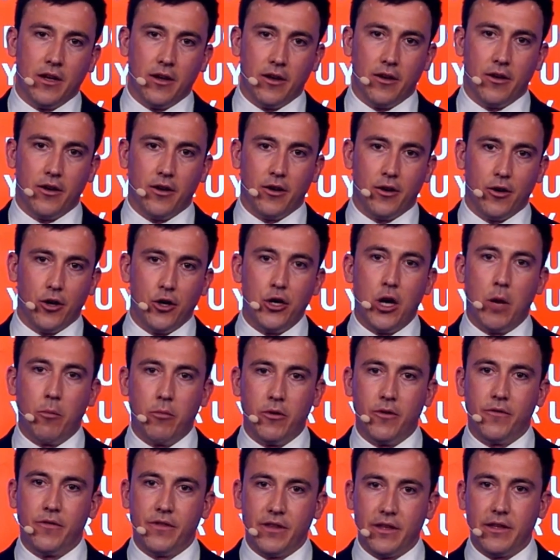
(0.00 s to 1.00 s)
a
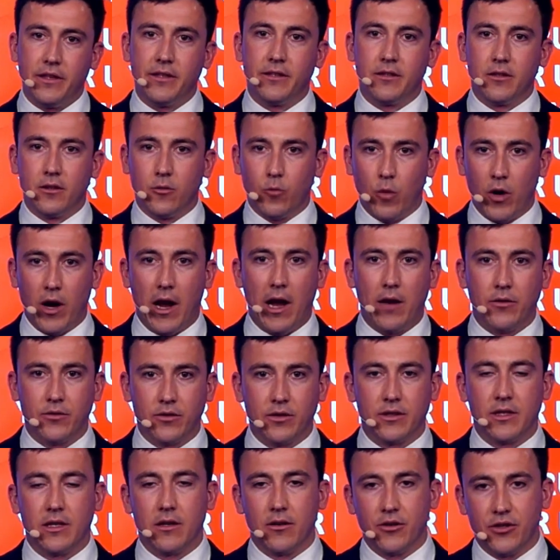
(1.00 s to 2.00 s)
number of these
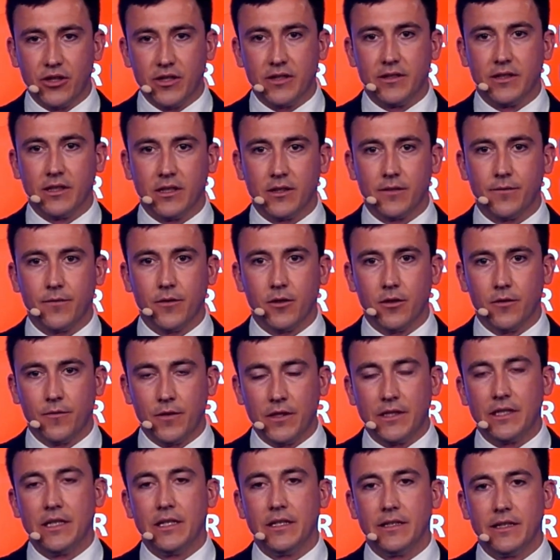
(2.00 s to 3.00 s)
warehouses and logistics
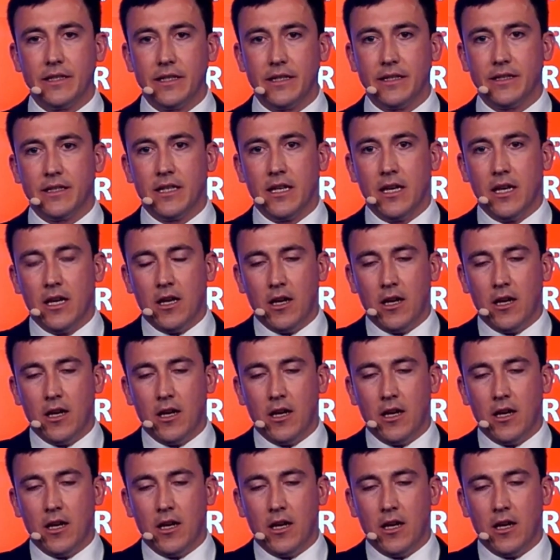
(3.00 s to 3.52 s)
facilities